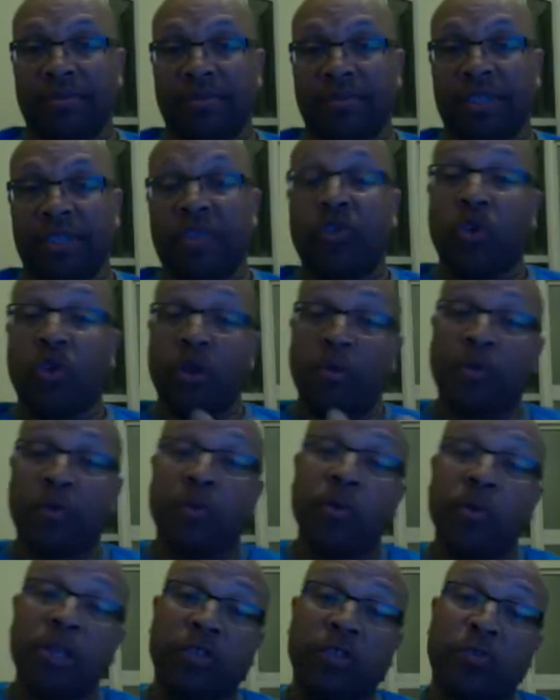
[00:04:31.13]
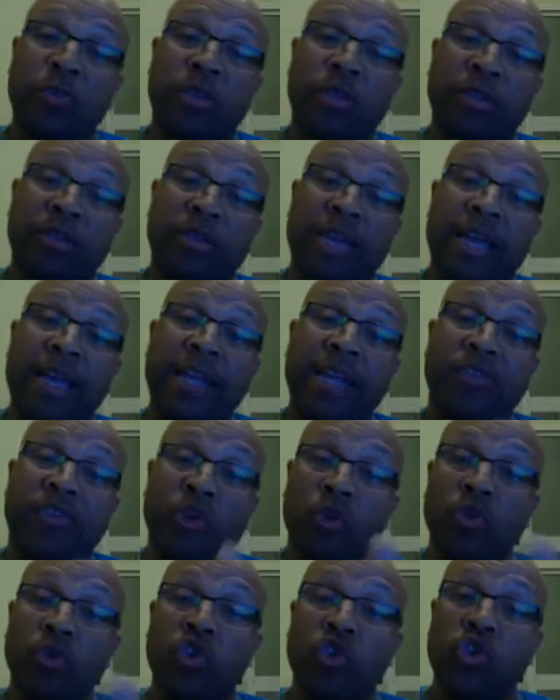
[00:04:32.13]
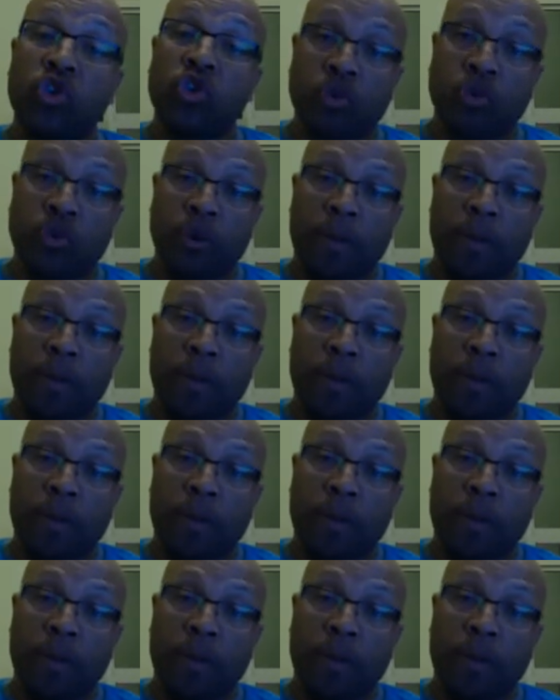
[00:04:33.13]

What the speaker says: He's gonna put his hands on you,